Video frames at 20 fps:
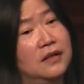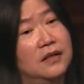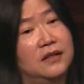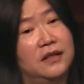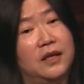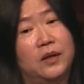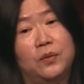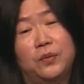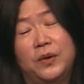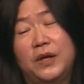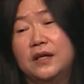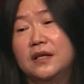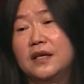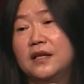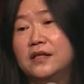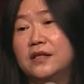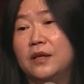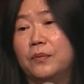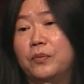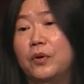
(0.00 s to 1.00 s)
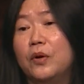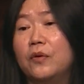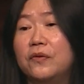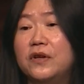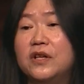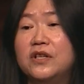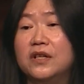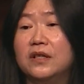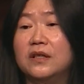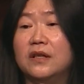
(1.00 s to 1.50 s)
they witnessed the
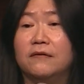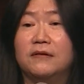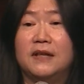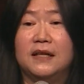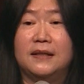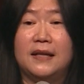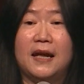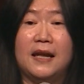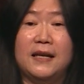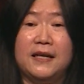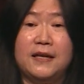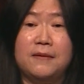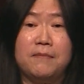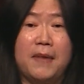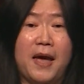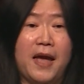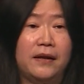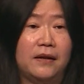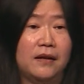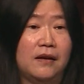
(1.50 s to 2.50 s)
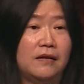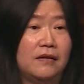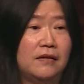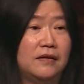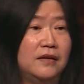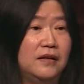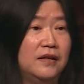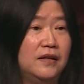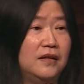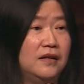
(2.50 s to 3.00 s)
provision of the daily manna,
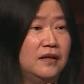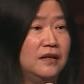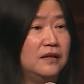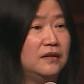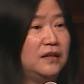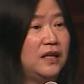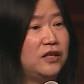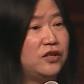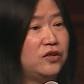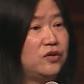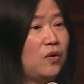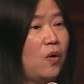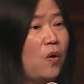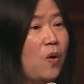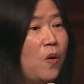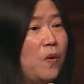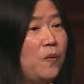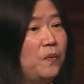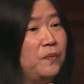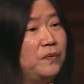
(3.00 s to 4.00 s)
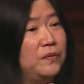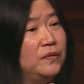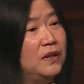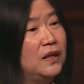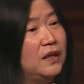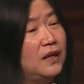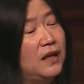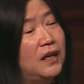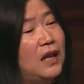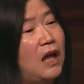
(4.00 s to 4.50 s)
they saw the
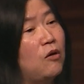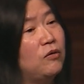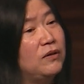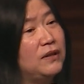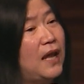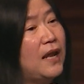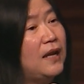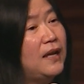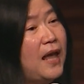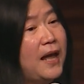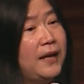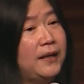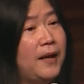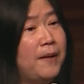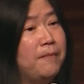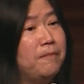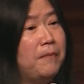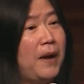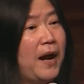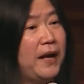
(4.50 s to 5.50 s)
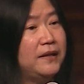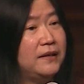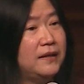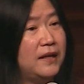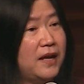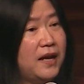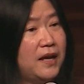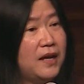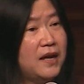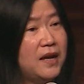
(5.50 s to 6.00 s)
cloud that led them by
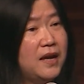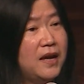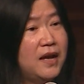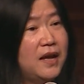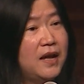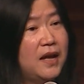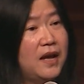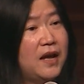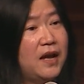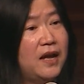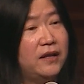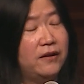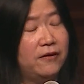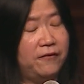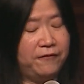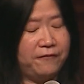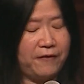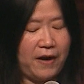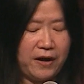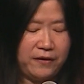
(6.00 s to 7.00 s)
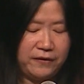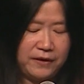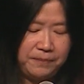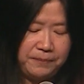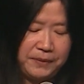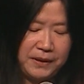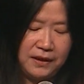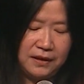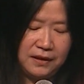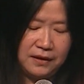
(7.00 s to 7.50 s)
day, and the fiery
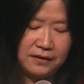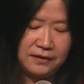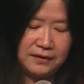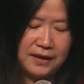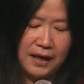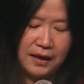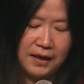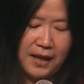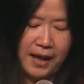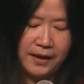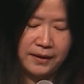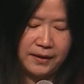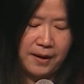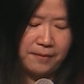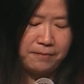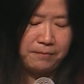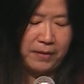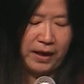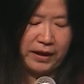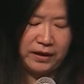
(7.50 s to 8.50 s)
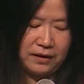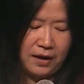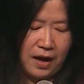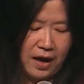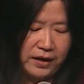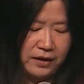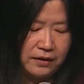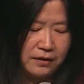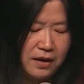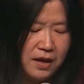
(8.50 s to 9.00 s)
pillar that led them by
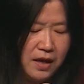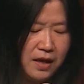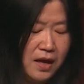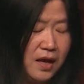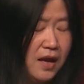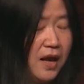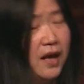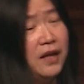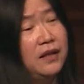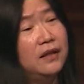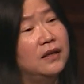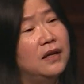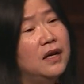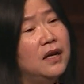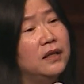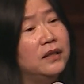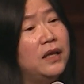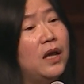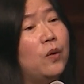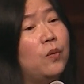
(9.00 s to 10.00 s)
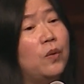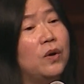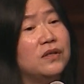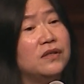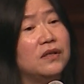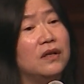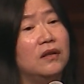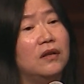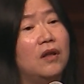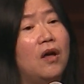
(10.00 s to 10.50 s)
night. And there was
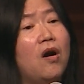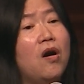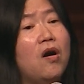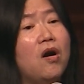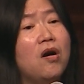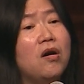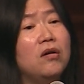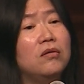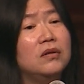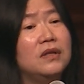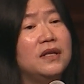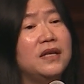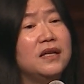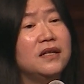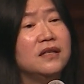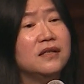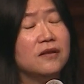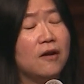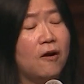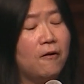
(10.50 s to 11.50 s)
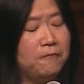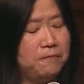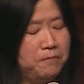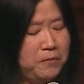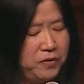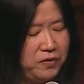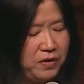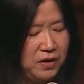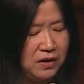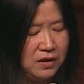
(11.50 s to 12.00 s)
a long list of
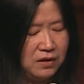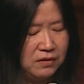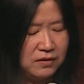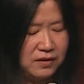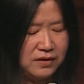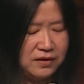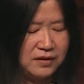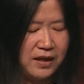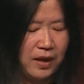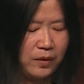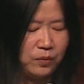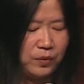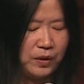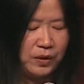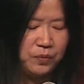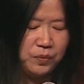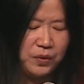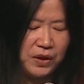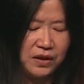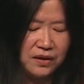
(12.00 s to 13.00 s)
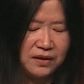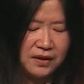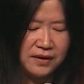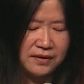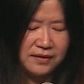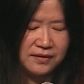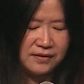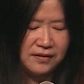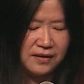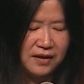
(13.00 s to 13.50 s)
miracles that we
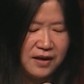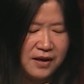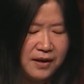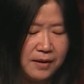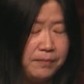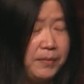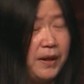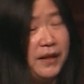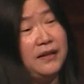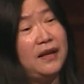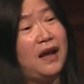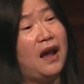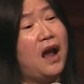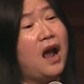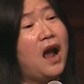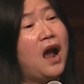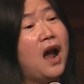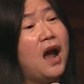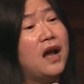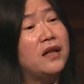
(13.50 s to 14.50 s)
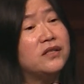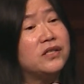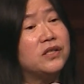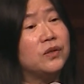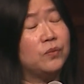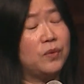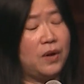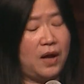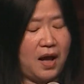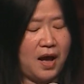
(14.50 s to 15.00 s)
witnessed, but their hearts
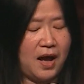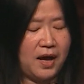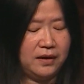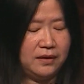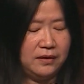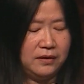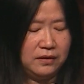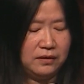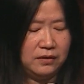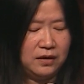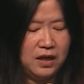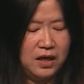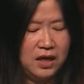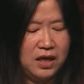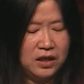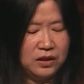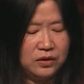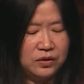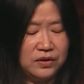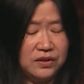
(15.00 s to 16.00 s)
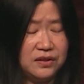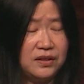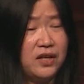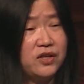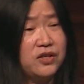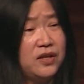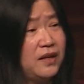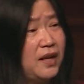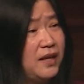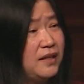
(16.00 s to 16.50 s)
were hardened to
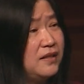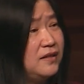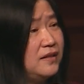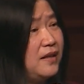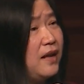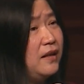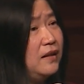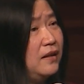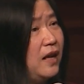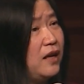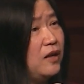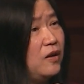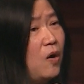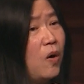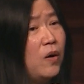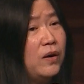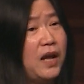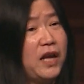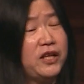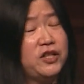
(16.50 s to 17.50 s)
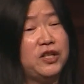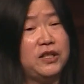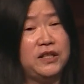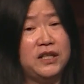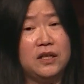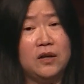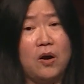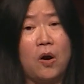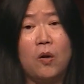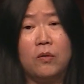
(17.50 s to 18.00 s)
such an extent that God actually
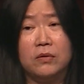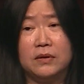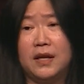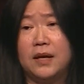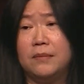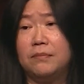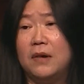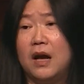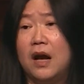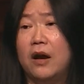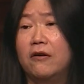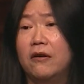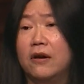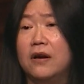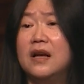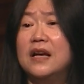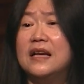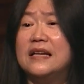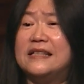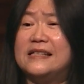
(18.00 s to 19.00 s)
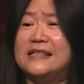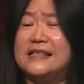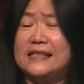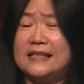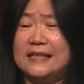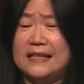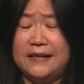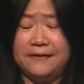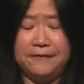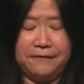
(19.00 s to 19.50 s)
called them a
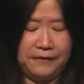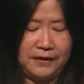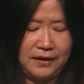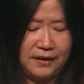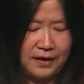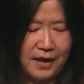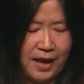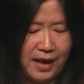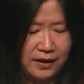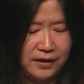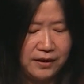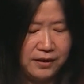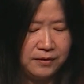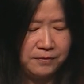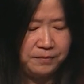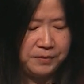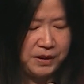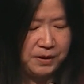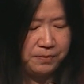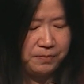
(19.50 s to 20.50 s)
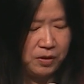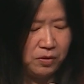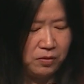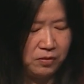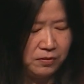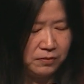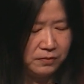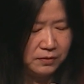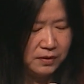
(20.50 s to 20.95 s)
stiff necked people.